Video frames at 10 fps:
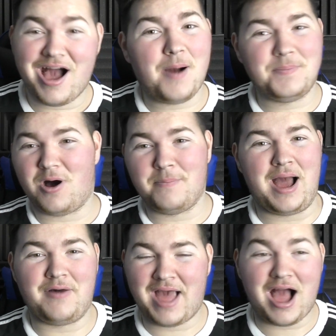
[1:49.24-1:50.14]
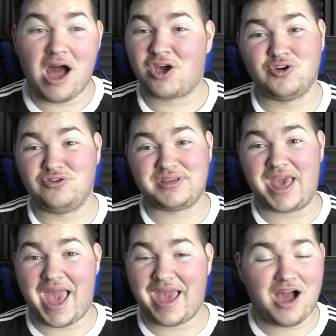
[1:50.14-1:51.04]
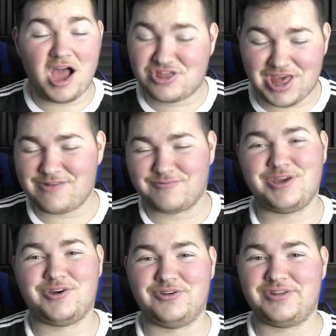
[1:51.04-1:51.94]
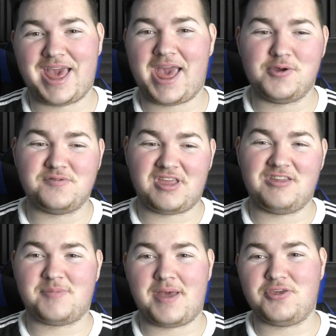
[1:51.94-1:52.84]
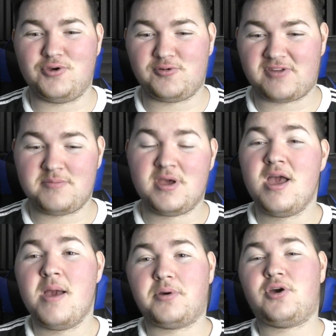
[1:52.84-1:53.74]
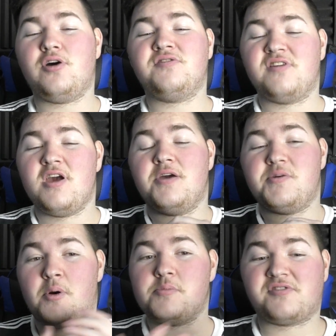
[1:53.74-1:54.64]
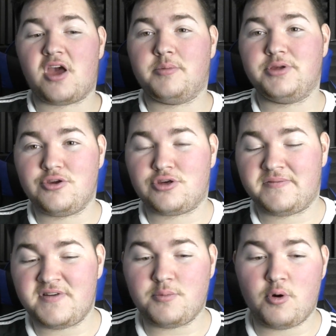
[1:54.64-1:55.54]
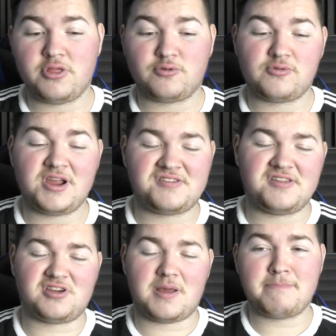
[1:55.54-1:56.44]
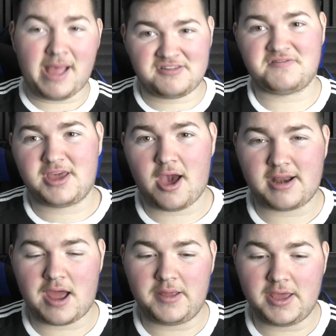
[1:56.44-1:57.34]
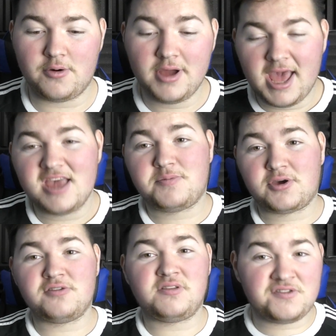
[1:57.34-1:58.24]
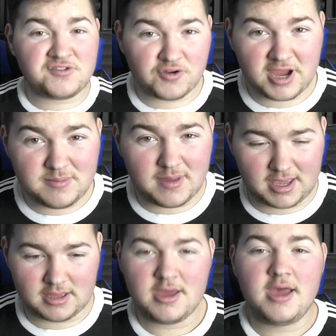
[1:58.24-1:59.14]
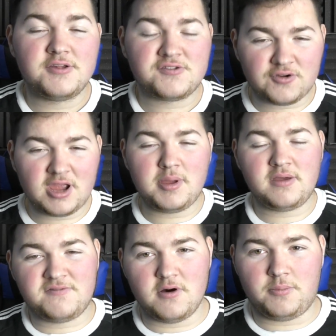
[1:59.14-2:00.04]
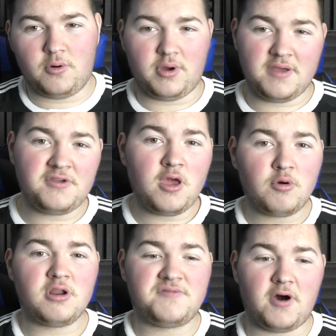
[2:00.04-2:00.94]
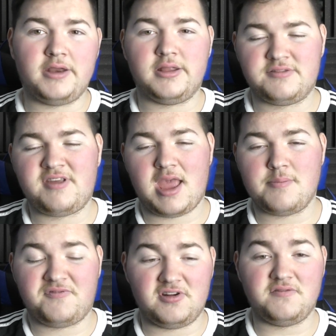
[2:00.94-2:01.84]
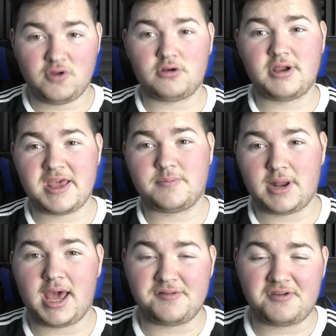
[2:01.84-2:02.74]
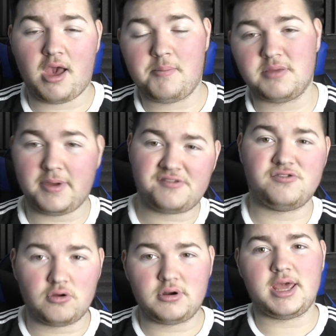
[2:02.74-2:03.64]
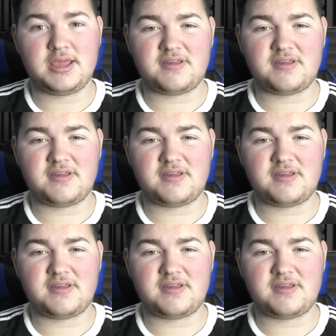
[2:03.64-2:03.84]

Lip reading: I'm not about that. I couldn't care. I genuinely couldn't care whose team's better than your team, because the problem that's going on with YouTube football, and the reason it's going to massively go downhill, is because of streaming. Streaming football. If you want to find a team full of non-league players and go and be the best non-league